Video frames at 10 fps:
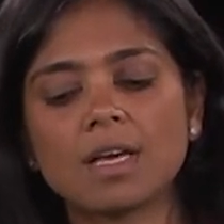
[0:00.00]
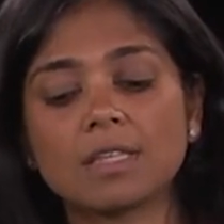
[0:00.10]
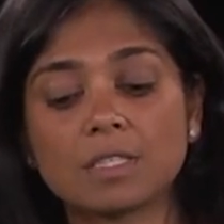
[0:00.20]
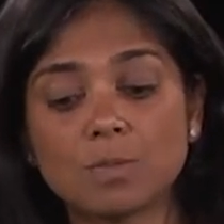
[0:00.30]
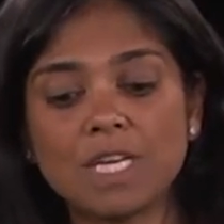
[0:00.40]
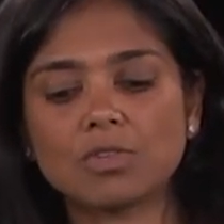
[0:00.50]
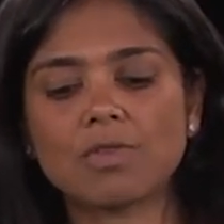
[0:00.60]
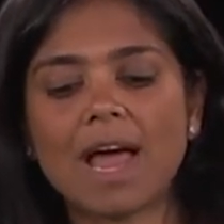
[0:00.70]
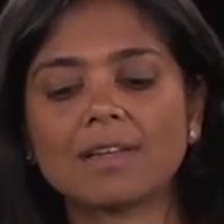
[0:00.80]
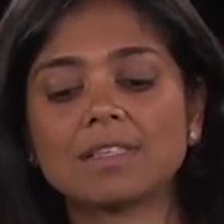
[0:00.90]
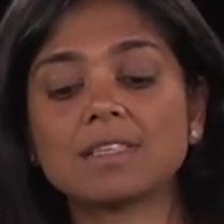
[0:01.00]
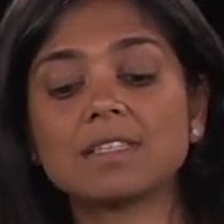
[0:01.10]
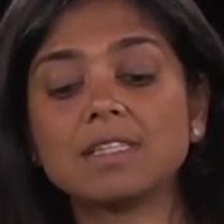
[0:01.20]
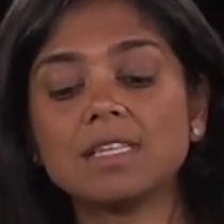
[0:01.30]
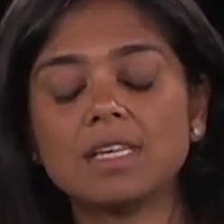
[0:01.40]
that's being tracked. This is
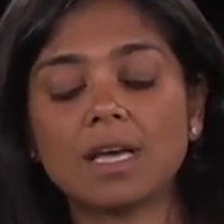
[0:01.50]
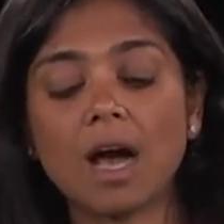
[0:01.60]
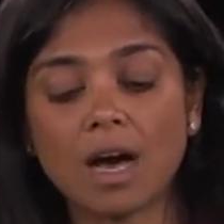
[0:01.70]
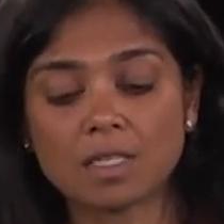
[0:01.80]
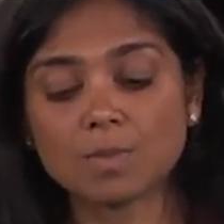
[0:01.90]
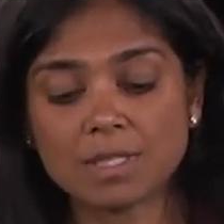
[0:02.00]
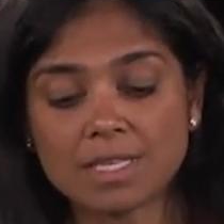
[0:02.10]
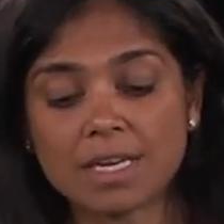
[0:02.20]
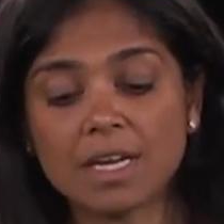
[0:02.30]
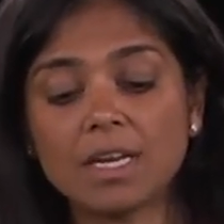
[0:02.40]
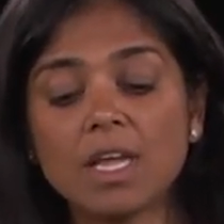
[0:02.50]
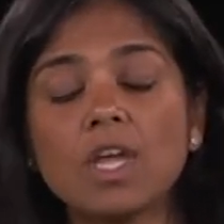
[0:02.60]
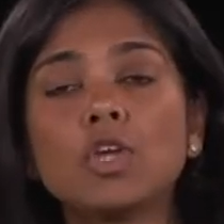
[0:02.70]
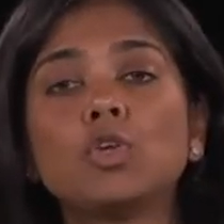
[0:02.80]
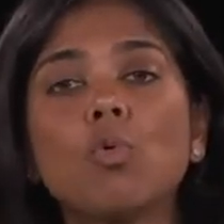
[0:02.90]
in the hospital setting.
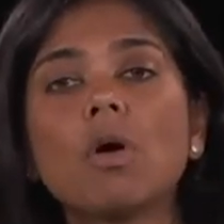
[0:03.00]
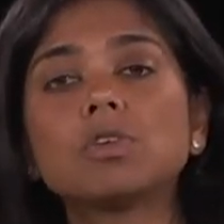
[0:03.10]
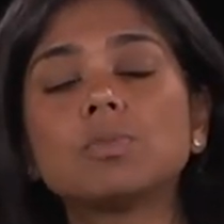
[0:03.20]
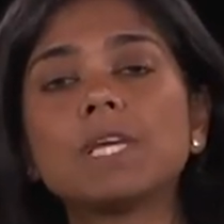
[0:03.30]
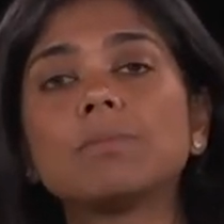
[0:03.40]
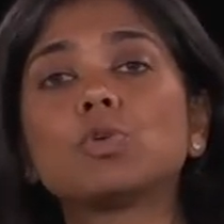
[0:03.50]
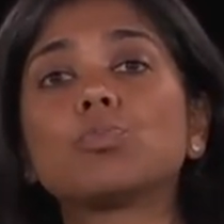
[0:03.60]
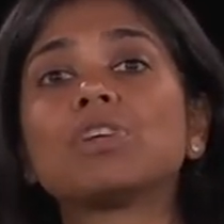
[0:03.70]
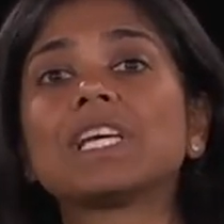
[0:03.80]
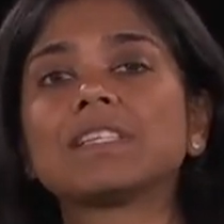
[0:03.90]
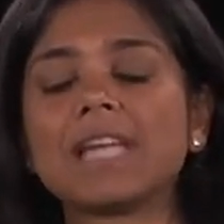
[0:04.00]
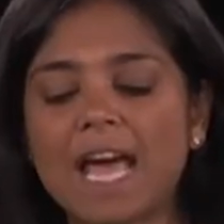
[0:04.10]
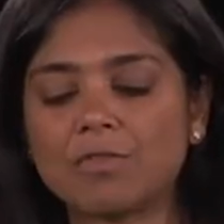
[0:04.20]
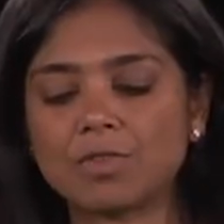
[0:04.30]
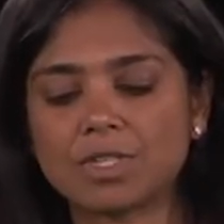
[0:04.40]
You want to be able to predict an
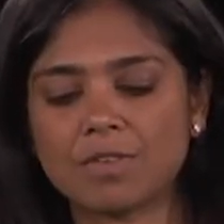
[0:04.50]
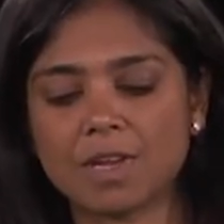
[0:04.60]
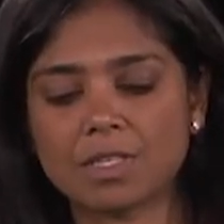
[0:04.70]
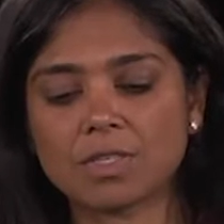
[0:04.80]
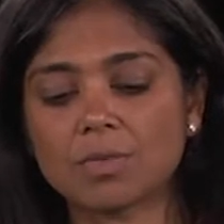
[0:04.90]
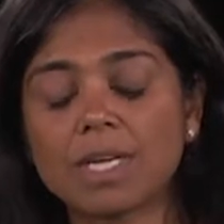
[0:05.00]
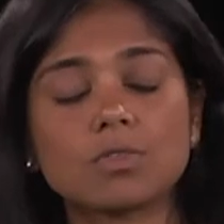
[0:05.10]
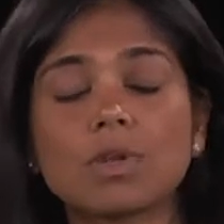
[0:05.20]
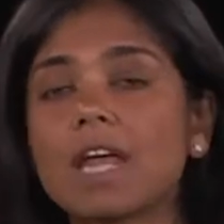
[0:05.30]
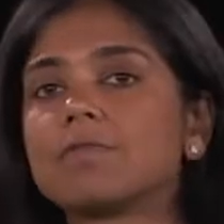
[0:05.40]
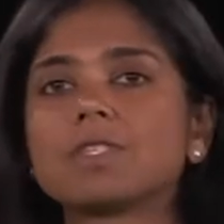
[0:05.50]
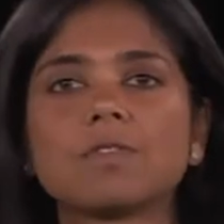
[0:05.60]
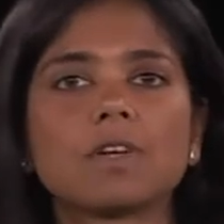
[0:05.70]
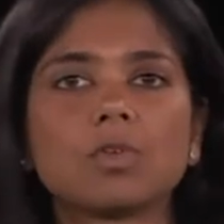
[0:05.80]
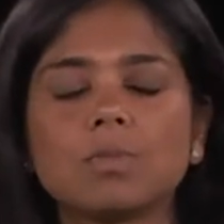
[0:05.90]
adverse event, right? So an adverse
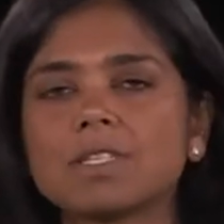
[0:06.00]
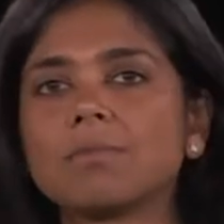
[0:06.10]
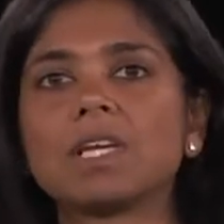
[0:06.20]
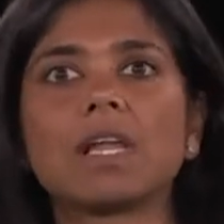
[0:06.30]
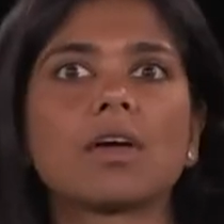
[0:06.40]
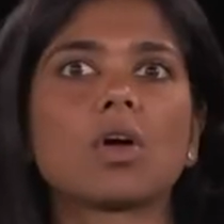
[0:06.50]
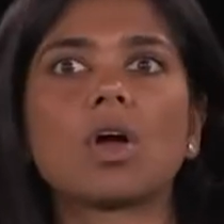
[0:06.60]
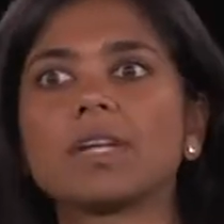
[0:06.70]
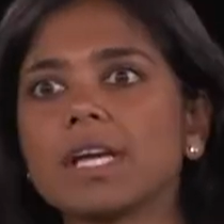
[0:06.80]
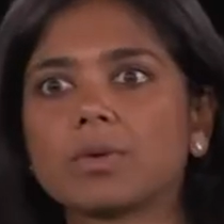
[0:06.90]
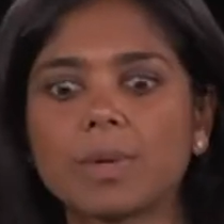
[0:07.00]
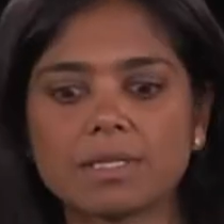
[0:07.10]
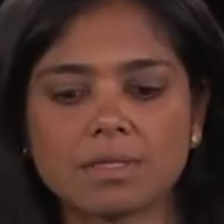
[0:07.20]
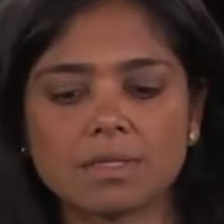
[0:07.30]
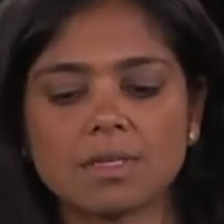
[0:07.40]
event could be something like a cardiac
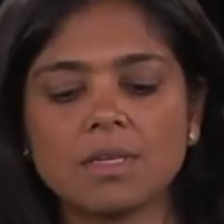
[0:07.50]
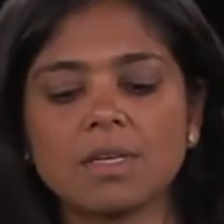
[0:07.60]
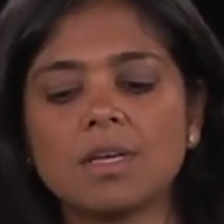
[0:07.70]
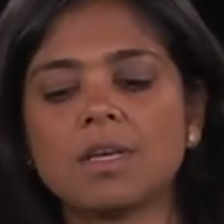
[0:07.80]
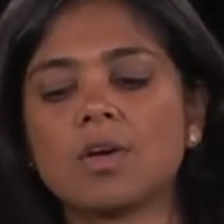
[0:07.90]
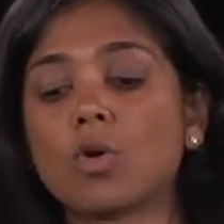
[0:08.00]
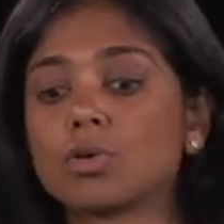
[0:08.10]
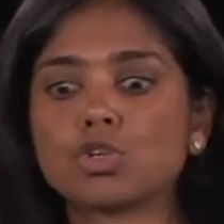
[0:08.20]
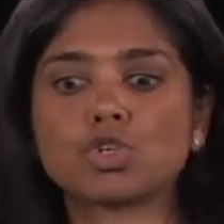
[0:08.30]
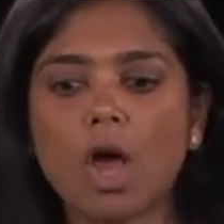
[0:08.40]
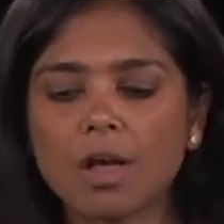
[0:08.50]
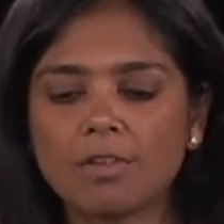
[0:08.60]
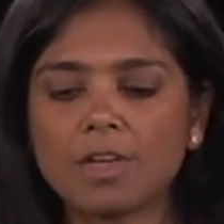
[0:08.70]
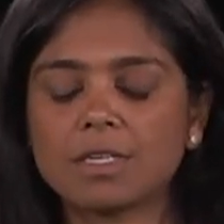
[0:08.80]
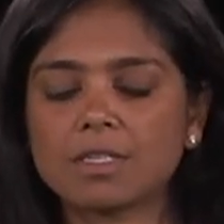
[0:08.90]
arrest or a shock
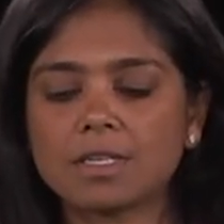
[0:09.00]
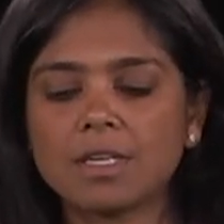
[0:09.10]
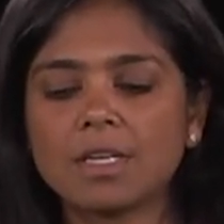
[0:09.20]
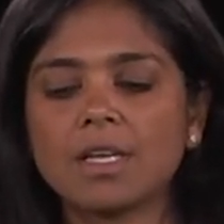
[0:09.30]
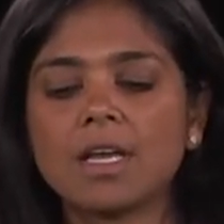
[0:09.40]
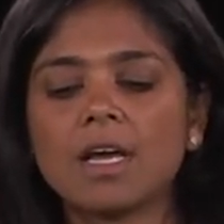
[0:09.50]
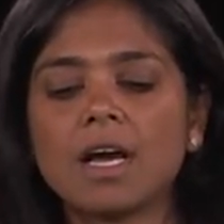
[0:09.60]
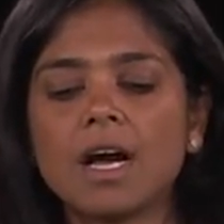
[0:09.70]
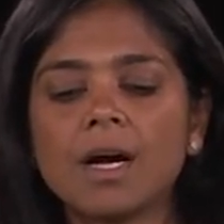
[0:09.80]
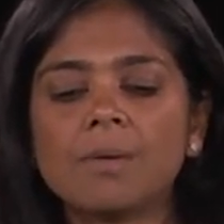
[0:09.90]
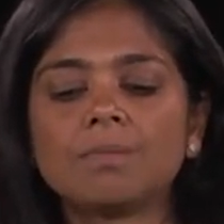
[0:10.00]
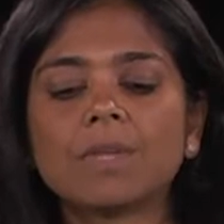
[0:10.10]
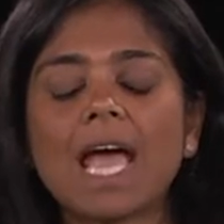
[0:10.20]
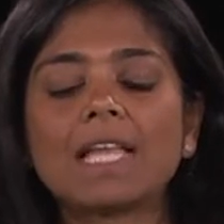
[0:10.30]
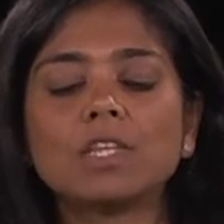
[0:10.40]
event. Um,
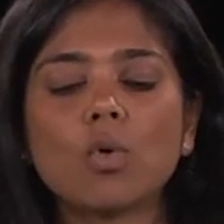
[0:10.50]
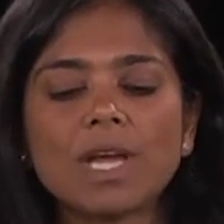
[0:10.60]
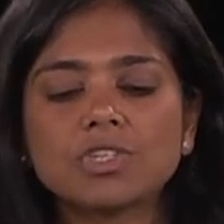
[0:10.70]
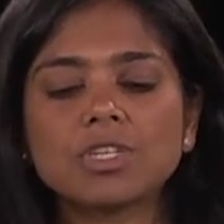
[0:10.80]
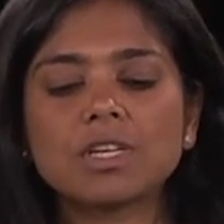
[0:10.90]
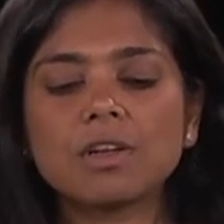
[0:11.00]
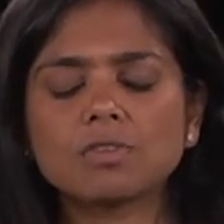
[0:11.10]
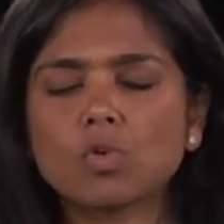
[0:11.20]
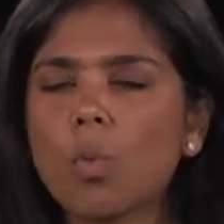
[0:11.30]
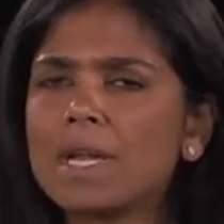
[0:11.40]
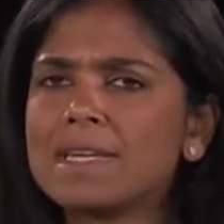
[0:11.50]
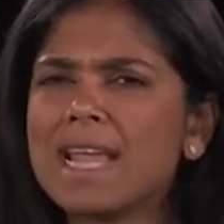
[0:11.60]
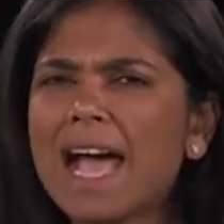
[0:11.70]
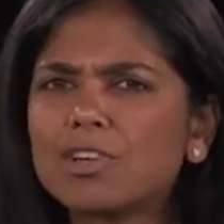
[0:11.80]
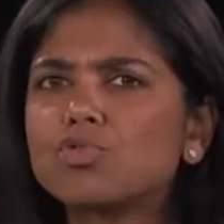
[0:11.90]
and the question, so one
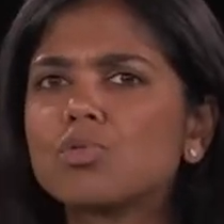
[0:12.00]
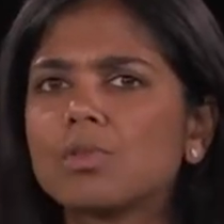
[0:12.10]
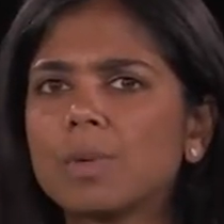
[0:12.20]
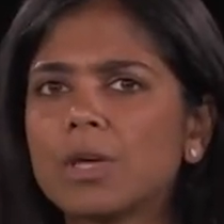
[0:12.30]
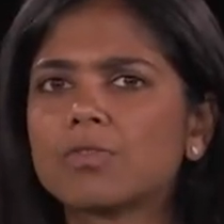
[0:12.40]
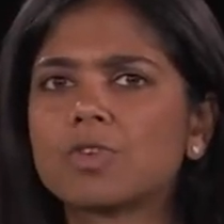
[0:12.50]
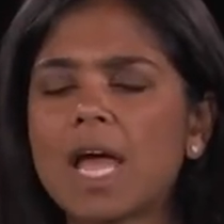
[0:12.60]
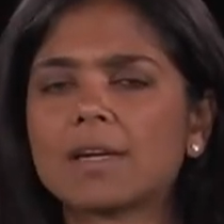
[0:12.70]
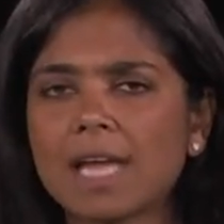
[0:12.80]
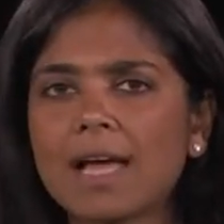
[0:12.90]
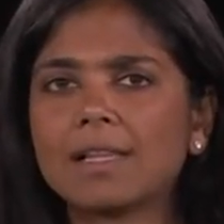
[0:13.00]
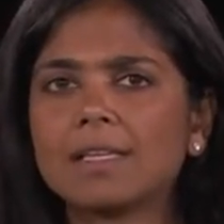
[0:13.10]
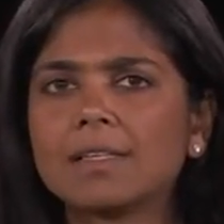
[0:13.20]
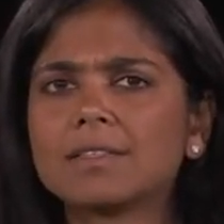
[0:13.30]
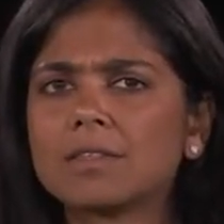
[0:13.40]
natural way of
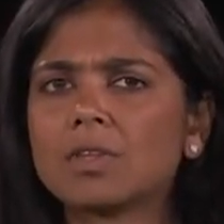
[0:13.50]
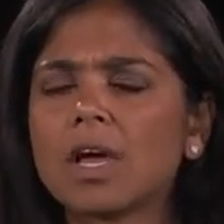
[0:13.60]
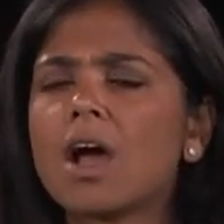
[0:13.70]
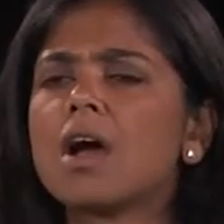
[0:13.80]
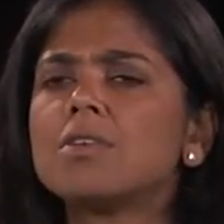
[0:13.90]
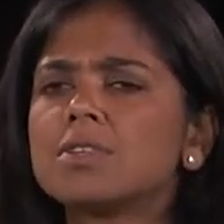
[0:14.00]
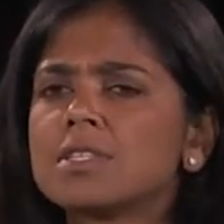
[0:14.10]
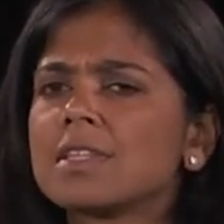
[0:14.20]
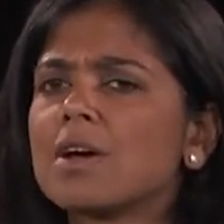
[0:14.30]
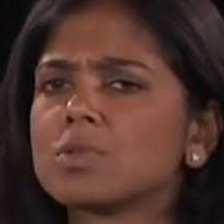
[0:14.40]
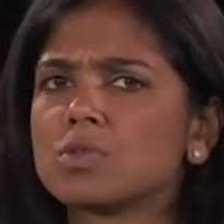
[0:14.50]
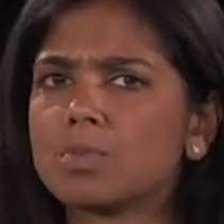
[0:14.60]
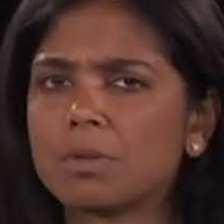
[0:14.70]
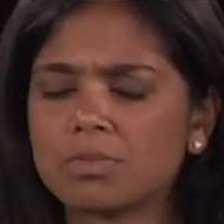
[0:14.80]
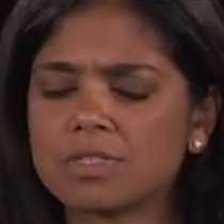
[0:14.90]
tackling this, and there are hundreds and thousands of
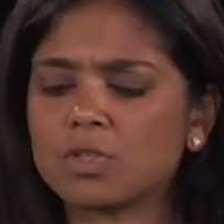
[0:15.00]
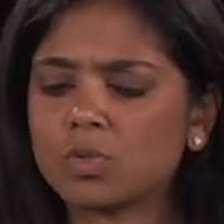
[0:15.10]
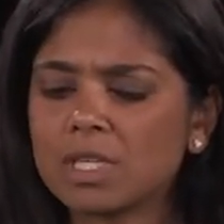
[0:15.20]
papers that do